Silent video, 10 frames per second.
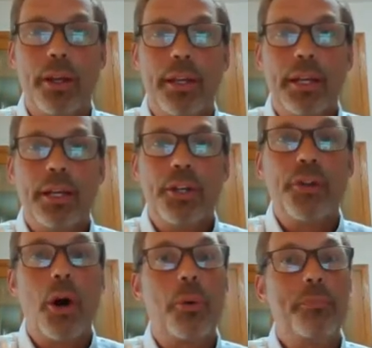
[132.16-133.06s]

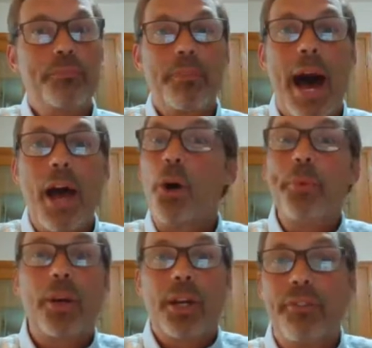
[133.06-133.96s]
So I hope you're
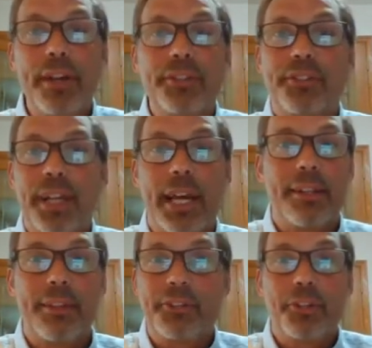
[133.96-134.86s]
convinced that
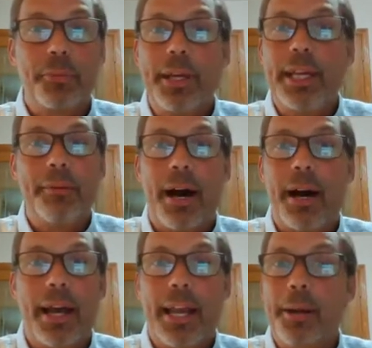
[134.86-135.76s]
this will be
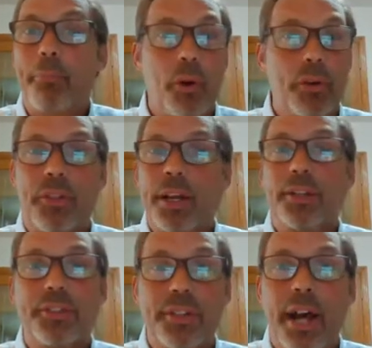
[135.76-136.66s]
an important thing to
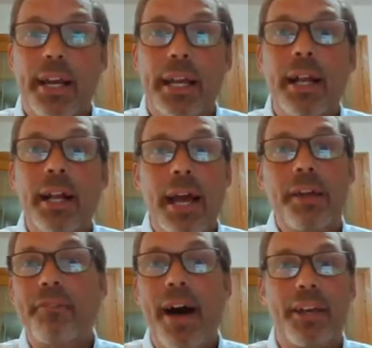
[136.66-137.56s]
study and
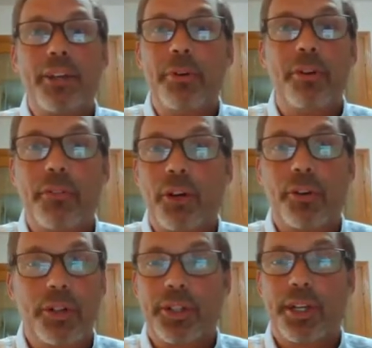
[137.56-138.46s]
valuable for
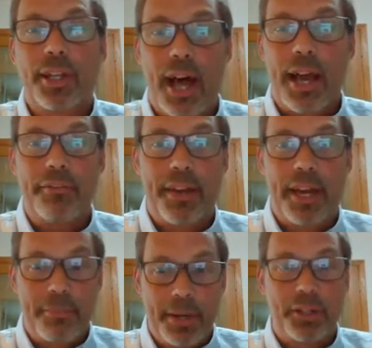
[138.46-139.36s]
Christian life
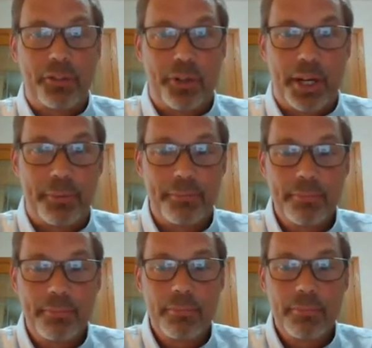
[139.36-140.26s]
and ministry.
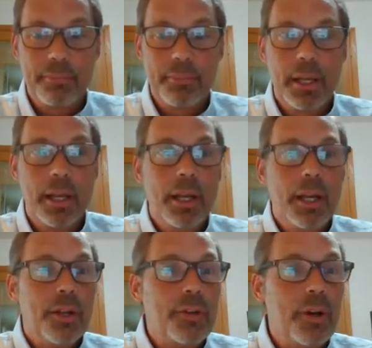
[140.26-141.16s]

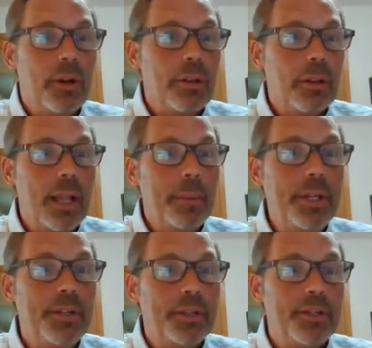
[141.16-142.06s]
So let me
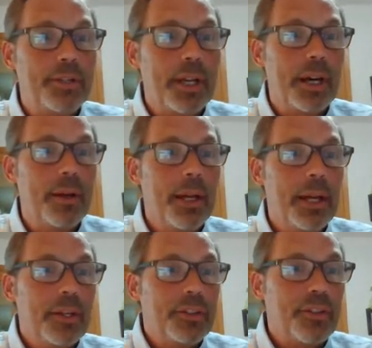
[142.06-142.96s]
just
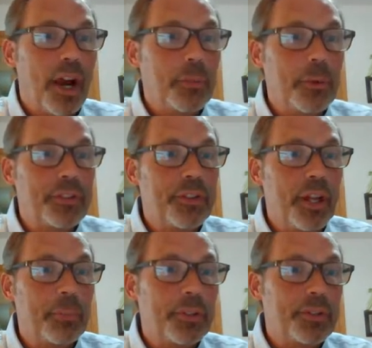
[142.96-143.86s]
start with the
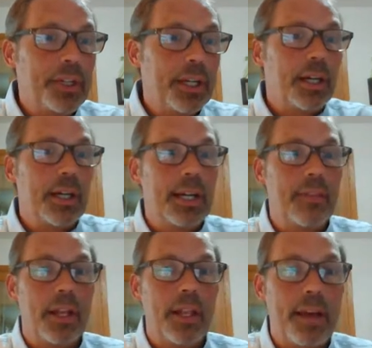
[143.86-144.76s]
syllabus here in
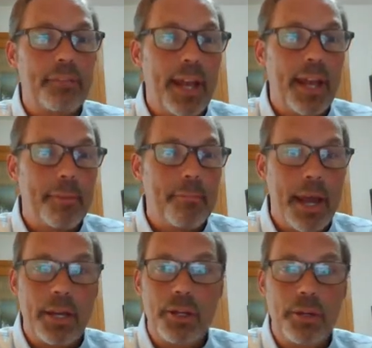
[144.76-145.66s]
the left-hand
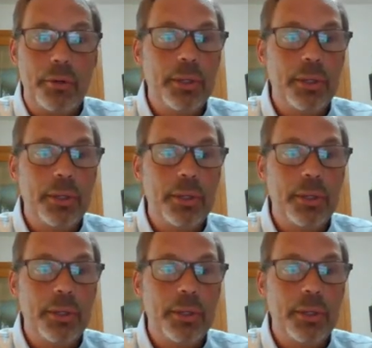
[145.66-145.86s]
menu.